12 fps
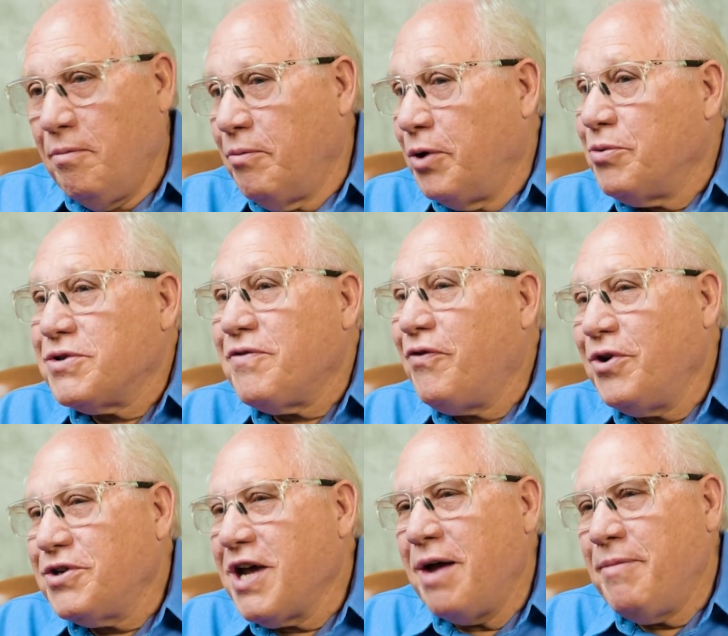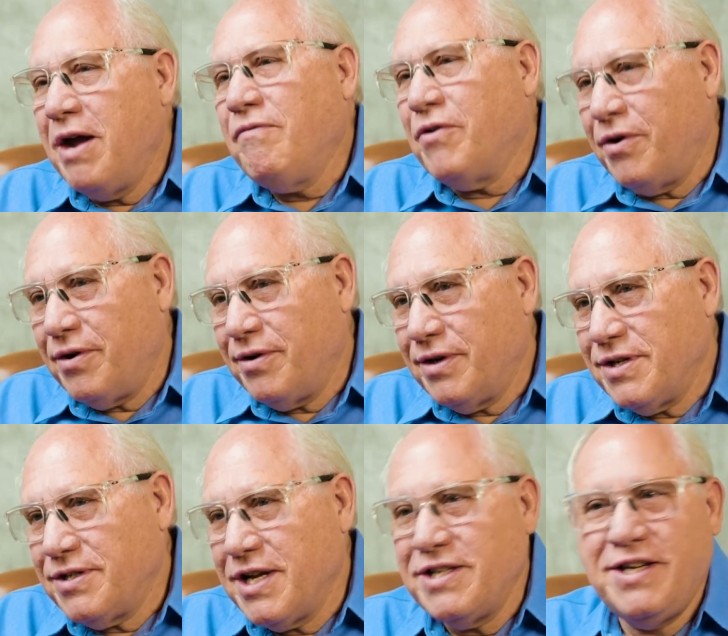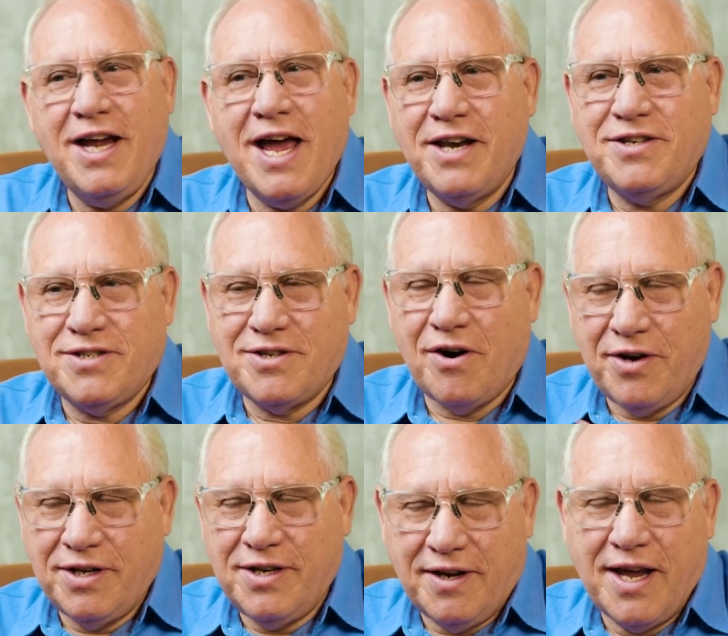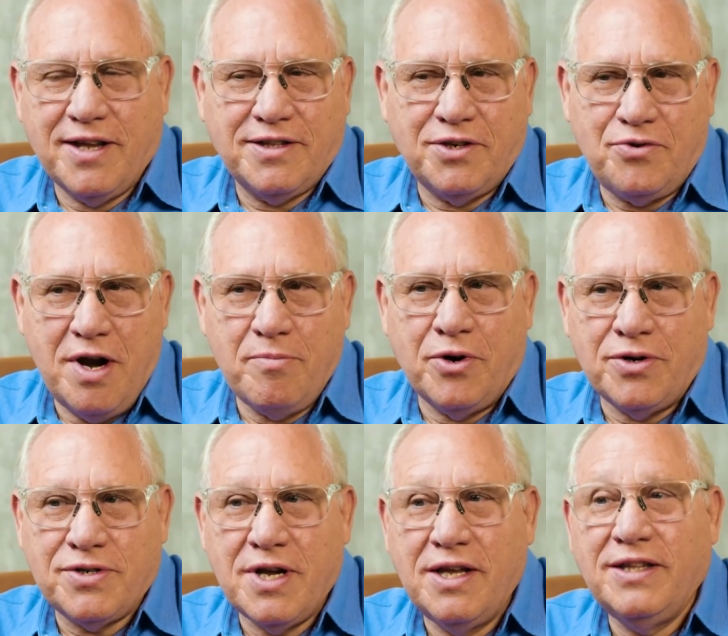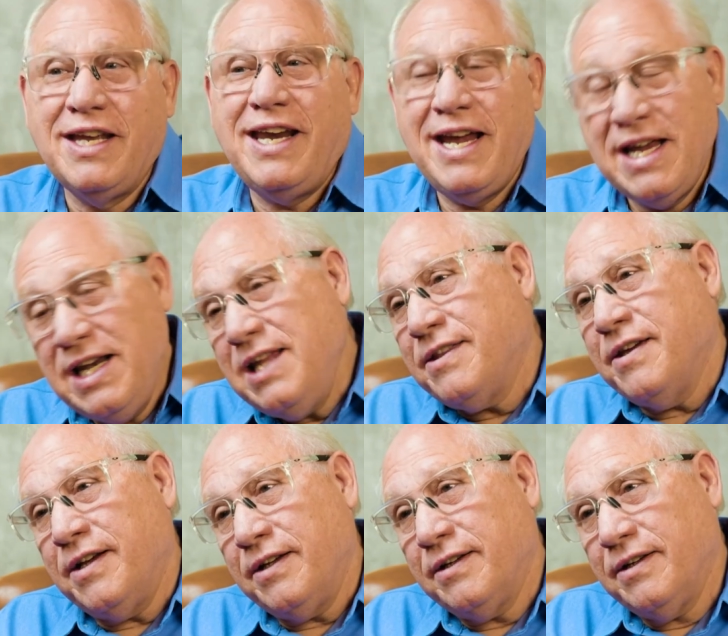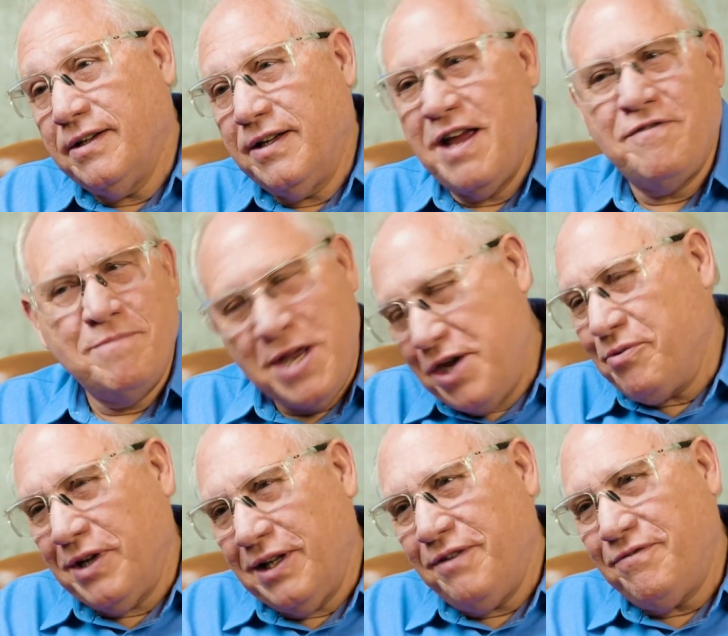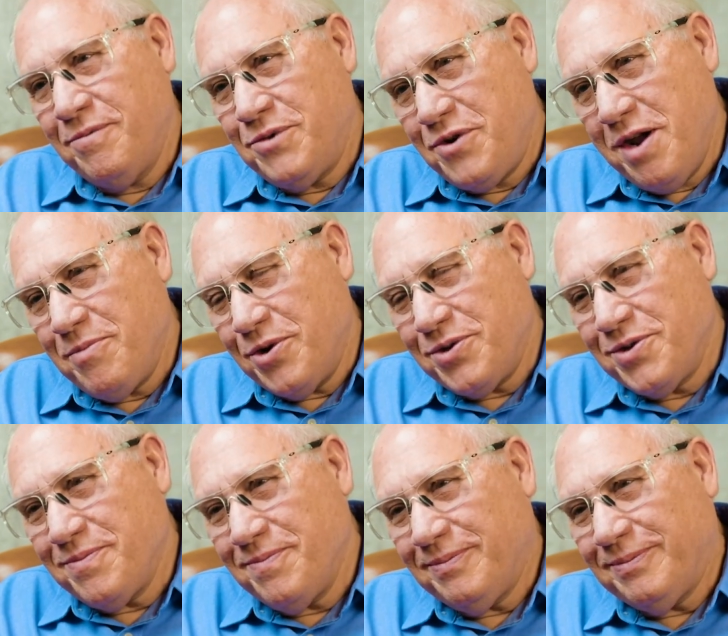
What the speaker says: But it was the first time ever since he had started to get the tremors that anything gave him any relief from tremors.